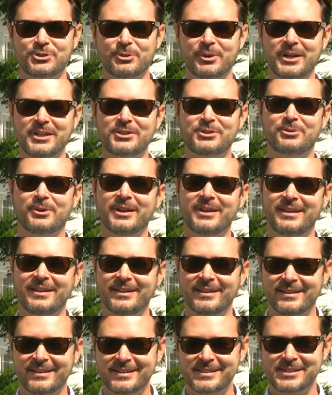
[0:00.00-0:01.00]
twenty
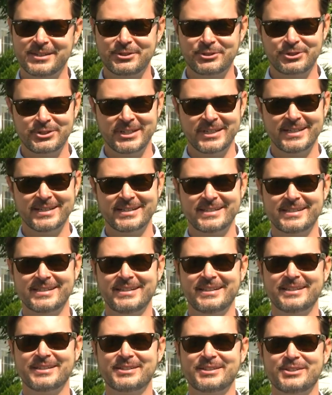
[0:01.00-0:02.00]
twenty, uh, as interesting as
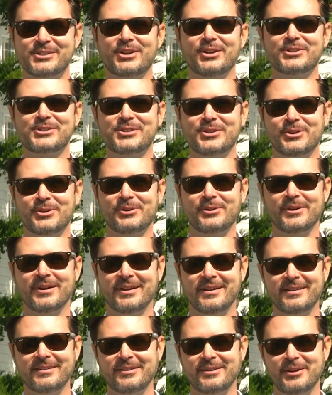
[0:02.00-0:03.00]
it is, is also
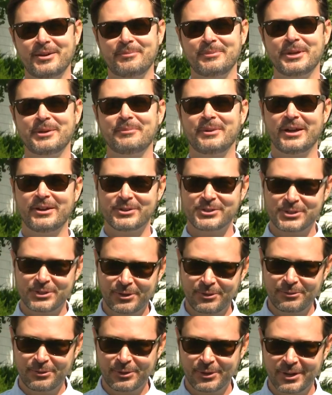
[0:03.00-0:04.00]
uh, a big
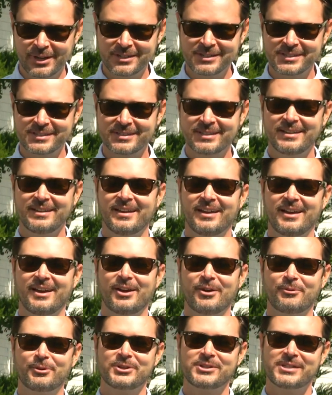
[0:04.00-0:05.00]
milestone for us.
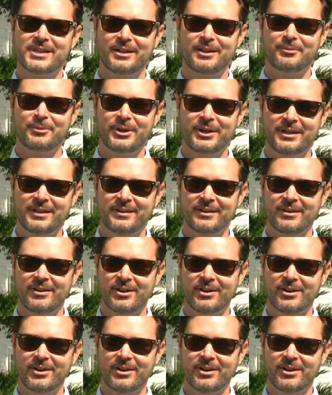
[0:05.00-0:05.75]
Uh, we're celebrating